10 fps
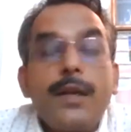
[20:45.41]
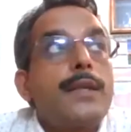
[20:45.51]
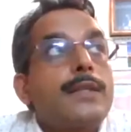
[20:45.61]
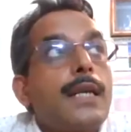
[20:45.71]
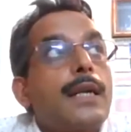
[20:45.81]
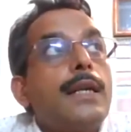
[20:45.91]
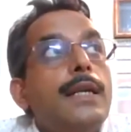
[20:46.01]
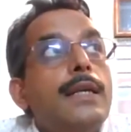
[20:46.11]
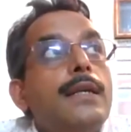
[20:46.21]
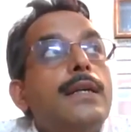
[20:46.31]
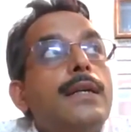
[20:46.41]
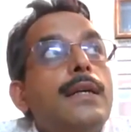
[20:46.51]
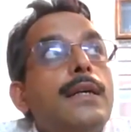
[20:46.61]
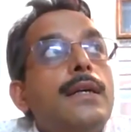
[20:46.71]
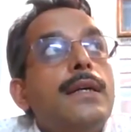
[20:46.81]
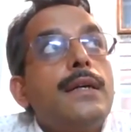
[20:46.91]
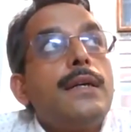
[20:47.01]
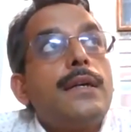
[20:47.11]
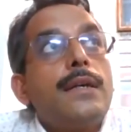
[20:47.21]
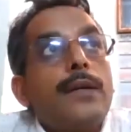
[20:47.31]
Recently,
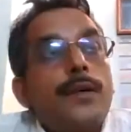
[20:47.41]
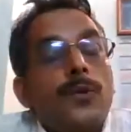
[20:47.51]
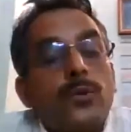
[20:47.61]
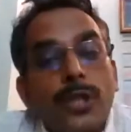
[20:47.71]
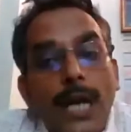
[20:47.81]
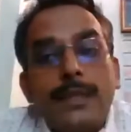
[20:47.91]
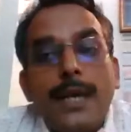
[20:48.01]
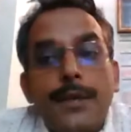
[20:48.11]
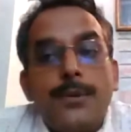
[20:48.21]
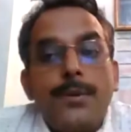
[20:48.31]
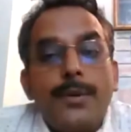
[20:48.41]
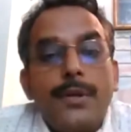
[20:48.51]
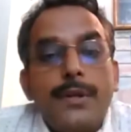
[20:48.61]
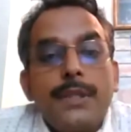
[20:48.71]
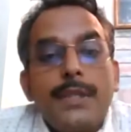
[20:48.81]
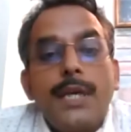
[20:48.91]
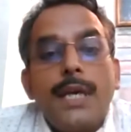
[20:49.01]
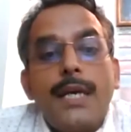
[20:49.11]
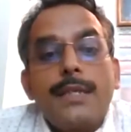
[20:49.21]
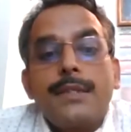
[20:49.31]
Gujarat High Court
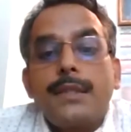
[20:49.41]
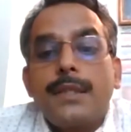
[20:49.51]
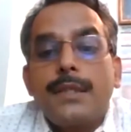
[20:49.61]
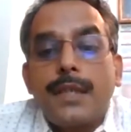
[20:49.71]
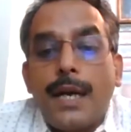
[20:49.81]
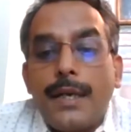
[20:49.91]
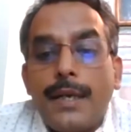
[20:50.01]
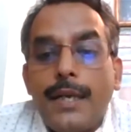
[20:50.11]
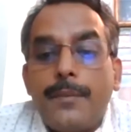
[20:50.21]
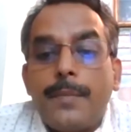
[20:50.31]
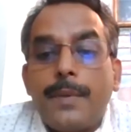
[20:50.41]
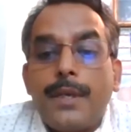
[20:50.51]
has started